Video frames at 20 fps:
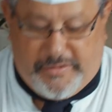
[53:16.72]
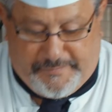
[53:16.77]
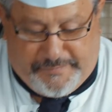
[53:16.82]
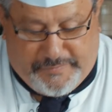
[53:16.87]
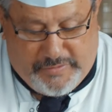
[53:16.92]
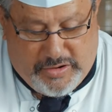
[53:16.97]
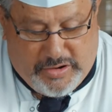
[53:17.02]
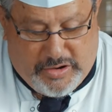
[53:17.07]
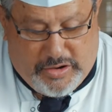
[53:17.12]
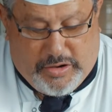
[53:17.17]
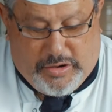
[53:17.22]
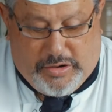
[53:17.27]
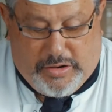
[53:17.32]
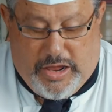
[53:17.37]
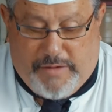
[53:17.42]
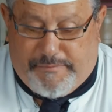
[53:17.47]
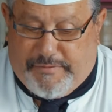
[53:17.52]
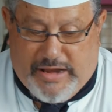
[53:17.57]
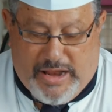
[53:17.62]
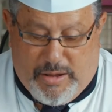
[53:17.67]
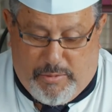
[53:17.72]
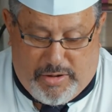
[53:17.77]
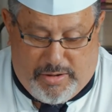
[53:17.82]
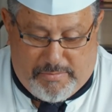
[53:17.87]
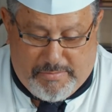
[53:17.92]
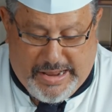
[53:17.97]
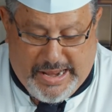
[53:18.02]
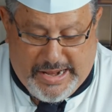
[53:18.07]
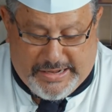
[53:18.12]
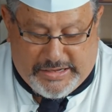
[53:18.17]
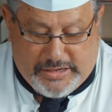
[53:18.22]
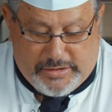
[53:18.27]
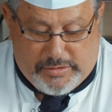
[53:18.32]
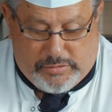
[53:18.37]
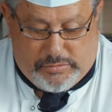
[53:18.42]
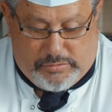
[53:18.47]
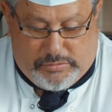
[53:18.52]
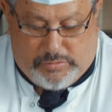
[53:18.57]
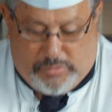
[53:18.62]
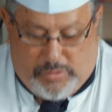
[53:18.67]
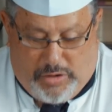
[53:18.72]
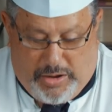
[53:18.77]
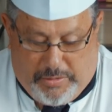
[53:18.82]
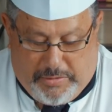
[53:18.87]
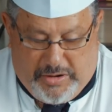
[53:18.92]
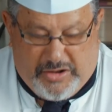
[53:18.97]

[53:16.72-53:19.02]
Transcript: of, if you don't want to make it, uh,